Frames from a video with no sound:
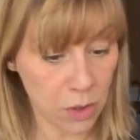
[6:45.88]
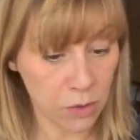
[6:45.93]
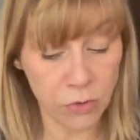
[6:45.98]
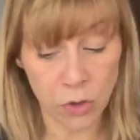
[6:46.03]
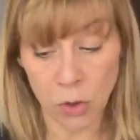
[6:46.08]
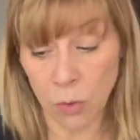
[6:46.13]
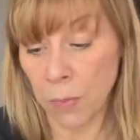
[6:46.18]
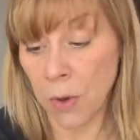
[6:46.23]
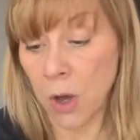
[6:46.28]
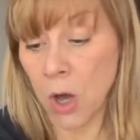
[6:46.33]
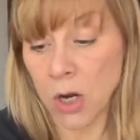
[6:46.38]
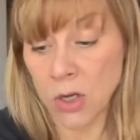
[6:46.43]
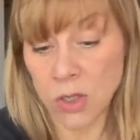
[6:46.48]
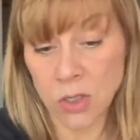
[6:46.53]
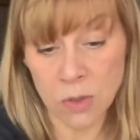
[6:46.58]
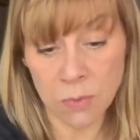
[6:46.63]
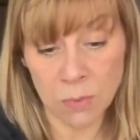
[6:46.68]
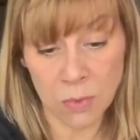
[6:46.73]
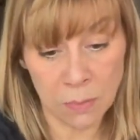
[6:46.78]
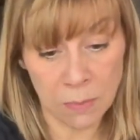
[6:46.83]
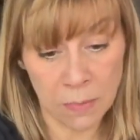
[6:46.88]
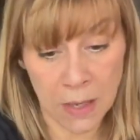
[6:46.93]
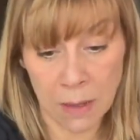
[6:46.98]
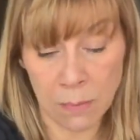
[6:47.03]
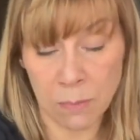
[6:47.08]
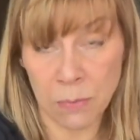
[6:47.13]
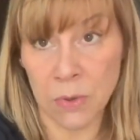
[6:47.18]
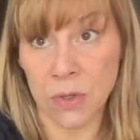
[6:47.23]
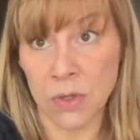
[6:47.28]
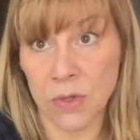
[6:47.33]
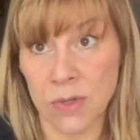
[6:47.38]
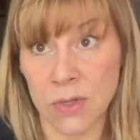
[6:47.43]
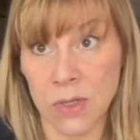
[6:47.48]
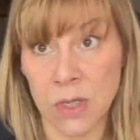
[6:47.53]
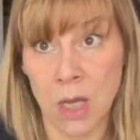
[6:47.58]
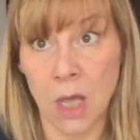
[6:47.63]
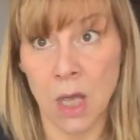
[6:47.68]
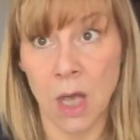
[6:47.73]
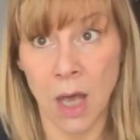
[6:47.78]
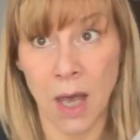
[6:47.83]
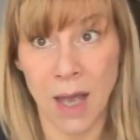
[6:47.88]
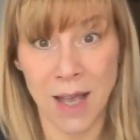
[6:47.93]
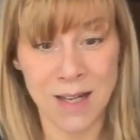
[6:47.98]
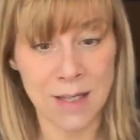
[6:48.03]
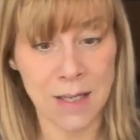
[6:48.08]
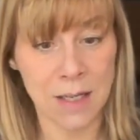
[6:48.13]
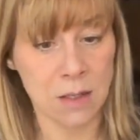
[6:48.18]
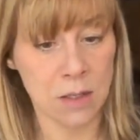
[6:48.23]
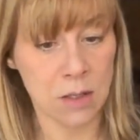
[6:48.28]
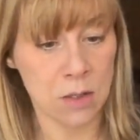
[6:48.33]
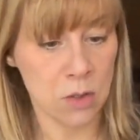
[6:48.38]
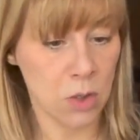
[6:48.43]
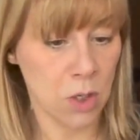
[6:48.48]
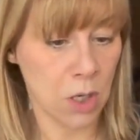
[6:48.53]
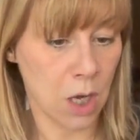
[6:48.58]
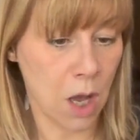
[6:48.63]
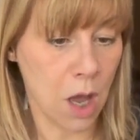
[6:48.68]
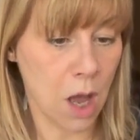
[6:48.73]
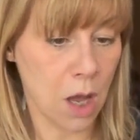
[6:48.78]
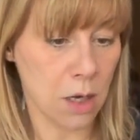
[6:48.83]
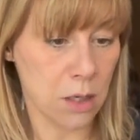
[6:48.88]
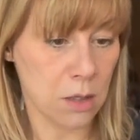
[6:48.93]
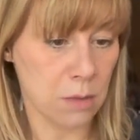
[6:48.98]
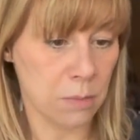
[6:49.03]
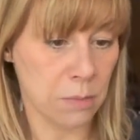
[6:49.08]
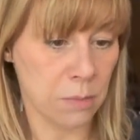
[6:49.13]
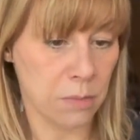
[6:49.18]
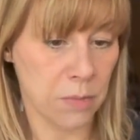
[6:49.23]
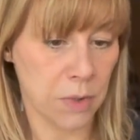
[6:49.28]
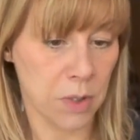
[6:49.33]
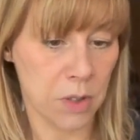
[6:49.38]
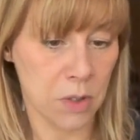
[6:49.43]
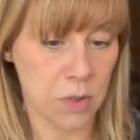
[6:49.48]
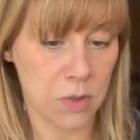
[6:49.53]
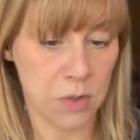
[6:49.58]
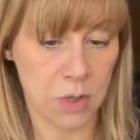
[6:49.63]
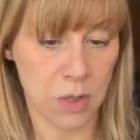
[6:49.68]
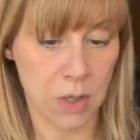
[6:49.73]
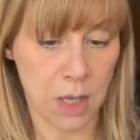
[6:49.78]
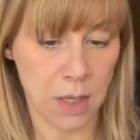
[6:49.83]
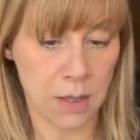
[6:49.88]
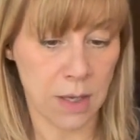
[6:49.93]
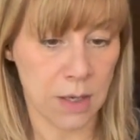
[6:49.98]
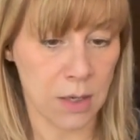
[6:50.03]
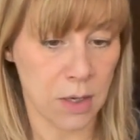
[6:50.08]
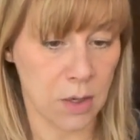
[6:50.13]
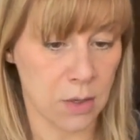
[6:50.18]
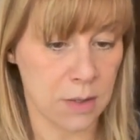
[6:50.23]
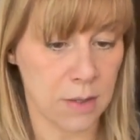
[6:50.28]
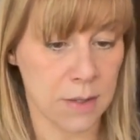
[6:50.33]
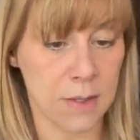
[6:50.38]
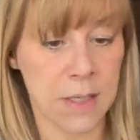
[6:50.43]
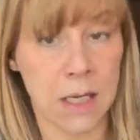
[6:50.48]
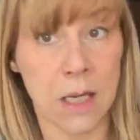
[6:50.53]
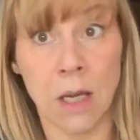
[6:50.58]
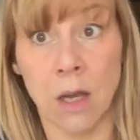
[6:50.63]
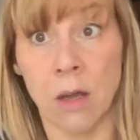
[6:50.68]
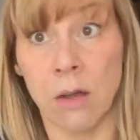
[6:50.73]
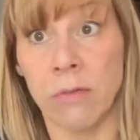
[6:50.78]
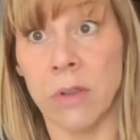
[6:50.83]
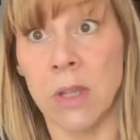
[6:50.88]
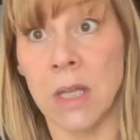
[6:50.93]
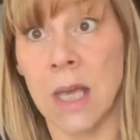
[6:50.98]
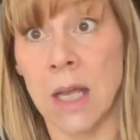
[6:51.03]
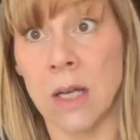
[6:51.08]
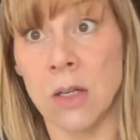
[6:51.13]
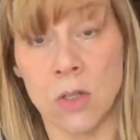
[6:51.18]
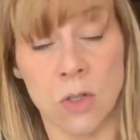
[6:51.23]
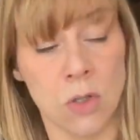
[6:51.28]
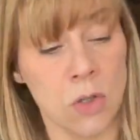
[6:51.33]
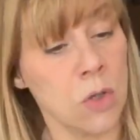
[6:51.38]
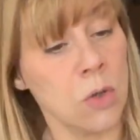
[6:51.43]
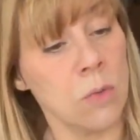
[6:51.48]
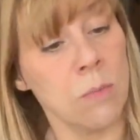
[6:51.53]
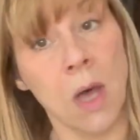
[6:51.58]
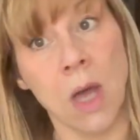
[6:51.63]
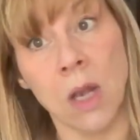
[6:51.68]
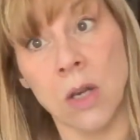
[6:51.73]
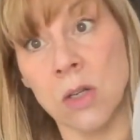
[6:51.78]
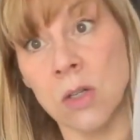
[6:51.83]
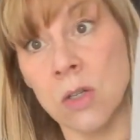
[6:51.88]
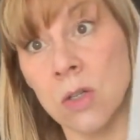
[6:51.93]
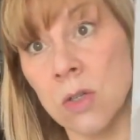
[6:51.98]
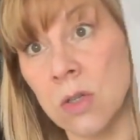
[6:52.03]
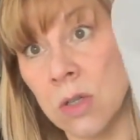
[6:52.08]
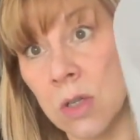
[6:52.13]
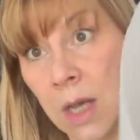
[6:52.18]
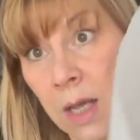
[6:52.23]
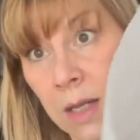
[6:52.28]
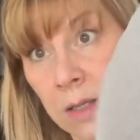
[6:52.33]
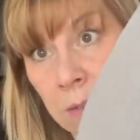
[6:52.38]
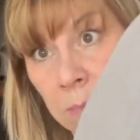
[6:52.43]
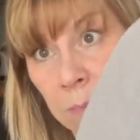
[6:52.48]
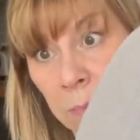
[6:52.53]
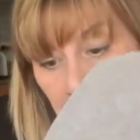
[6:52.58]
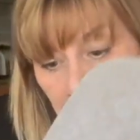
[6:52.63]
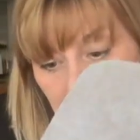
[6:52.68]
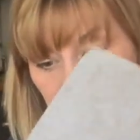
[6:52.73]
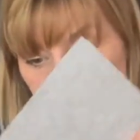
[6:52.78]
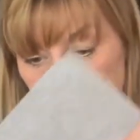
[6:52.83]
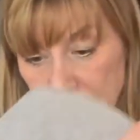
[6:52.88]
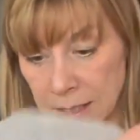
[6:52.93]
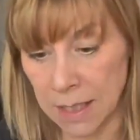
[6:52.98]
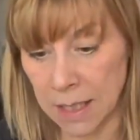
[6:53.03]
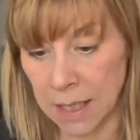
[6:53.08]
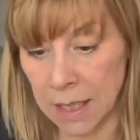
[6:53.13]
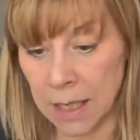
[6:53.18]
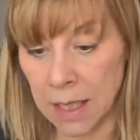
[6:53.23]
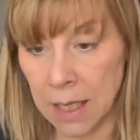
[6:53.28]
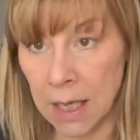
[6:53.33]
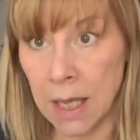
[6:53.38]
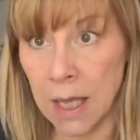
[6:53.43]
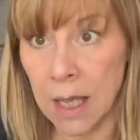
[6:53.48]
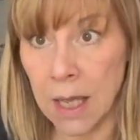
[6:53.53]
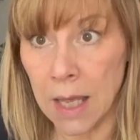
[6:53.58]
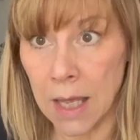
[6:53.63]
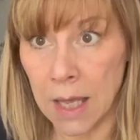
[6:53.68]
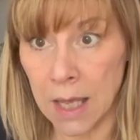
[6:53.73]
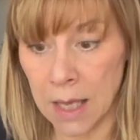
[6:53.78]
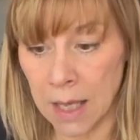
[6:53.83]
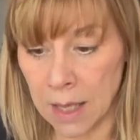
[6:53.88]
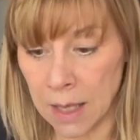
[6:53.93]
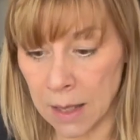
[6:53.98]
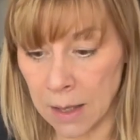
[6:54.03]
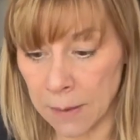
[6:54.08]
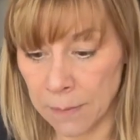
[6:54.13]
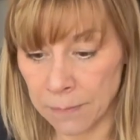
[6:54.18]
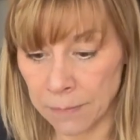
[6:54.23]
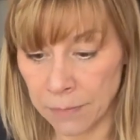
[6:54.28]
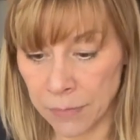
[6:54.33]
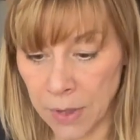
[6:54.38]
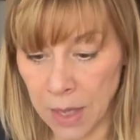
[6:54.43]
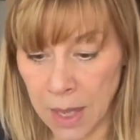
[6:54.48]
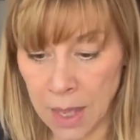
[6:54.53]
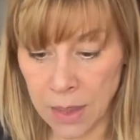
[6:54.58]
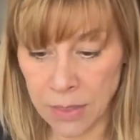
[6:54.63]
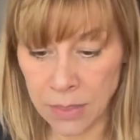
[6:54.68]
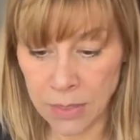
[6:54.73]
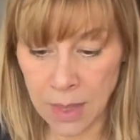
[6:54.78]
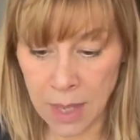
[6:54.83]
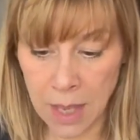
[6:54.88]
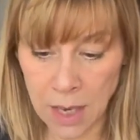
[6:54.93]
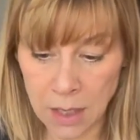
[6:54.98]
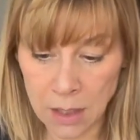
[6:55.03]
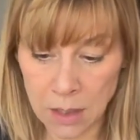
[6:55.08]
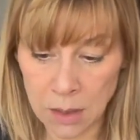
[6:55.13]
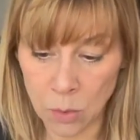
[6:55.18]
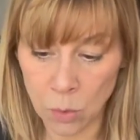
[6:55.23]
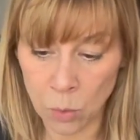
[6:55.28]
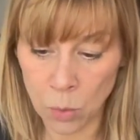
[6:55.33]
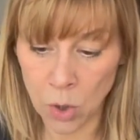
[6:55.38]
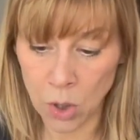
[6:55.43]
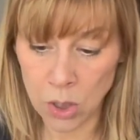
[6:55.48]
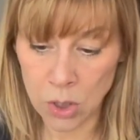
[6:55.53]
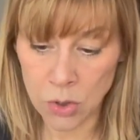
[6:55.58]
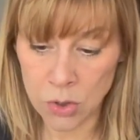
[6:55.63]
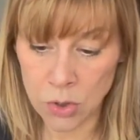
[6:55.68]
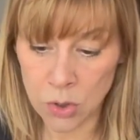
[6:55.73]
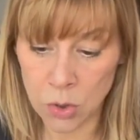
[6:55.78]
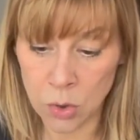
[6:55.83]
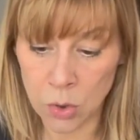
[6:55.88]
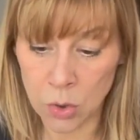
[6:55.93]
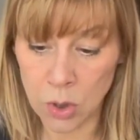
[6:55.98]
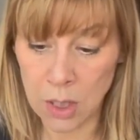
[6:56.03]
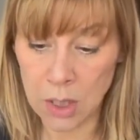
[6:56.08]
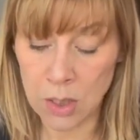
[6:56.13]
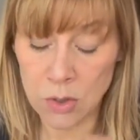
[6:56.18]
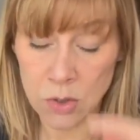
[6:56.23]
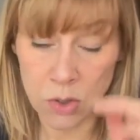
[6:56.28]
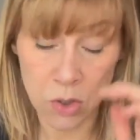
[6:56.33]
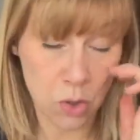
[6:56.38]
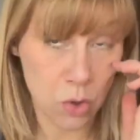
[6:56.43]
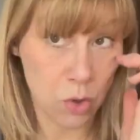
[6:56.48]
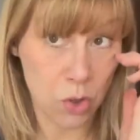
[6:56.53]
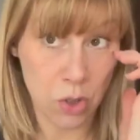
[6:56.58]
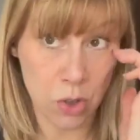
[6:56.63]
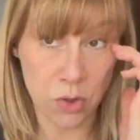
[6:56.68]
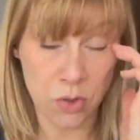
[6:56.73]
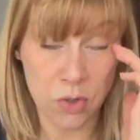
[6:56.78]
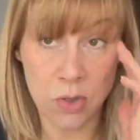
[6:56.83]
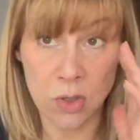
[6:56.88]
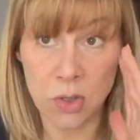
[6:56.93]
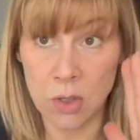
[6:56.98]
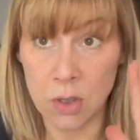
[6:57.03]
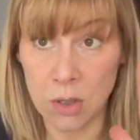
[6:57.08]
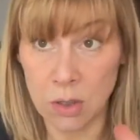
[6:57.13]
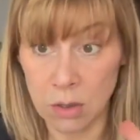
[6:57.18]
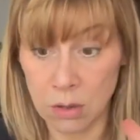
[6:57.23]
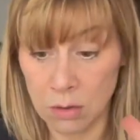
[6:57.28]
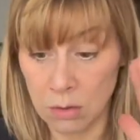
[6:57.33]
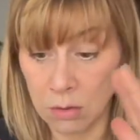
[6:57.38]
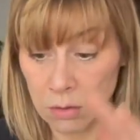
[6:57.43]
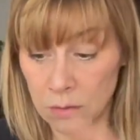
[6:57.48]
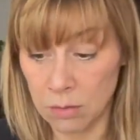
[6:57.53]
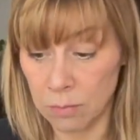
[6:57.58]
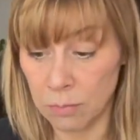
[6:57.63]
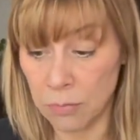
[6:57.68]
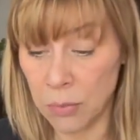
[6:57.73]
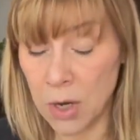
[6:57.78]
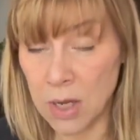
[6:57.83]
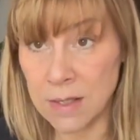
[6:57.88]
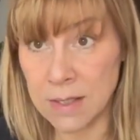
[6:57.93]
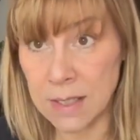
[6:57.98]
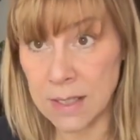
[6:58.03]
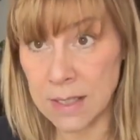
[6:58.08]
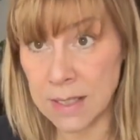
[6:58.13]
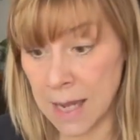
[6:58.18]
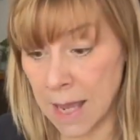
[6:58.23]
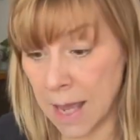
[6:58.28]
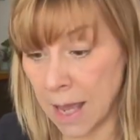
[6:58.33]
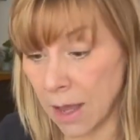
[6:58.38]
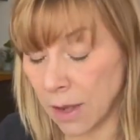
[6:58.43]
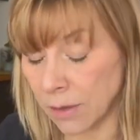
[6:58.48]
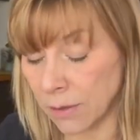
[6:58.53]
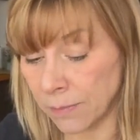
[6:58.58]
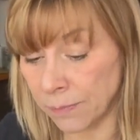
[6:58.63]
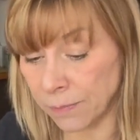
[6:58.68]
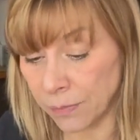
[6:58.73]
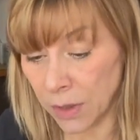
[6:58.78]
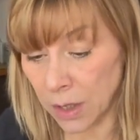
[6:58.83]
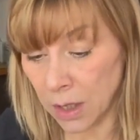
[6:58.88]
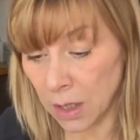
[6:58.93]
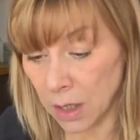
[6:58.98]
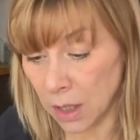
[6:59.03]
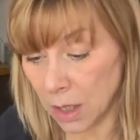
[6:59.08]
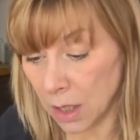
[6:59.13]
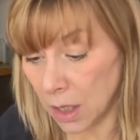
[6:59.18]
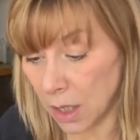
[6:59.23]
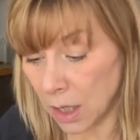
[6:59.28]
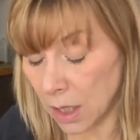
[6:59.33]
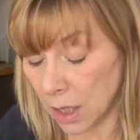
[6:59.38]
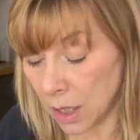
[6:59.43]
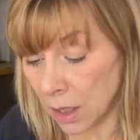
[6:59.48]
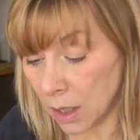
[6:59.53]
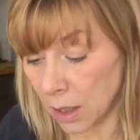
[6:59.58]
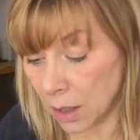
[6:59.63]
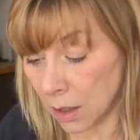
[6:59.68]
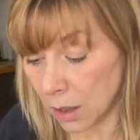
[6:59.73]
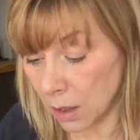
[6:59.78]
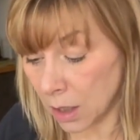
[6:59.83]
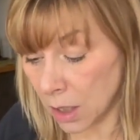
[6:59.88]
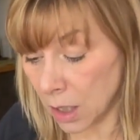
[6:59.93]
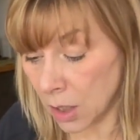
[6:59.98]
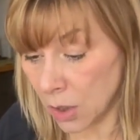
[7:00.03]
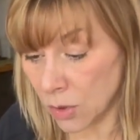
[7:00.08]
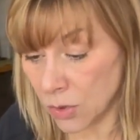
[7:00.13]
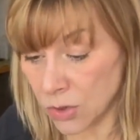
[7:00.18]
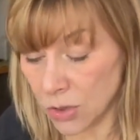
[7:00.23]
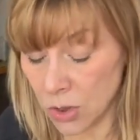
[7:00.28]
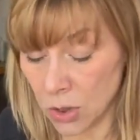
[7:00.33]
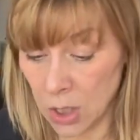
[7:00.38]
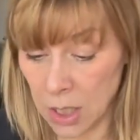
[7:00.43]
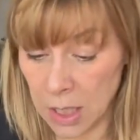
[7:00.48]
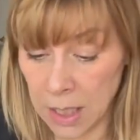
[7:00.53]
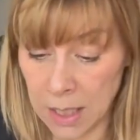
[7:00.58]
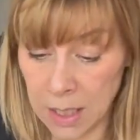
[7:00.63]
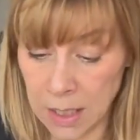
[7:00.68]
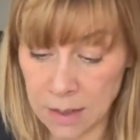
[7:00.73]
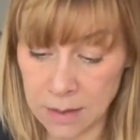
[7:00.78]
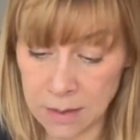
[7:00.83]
of your parchment papers. I tend to sort of cut them so that they don't stick over the edge too much, so that's plenty. And then what you do is you just press it down, close your lid,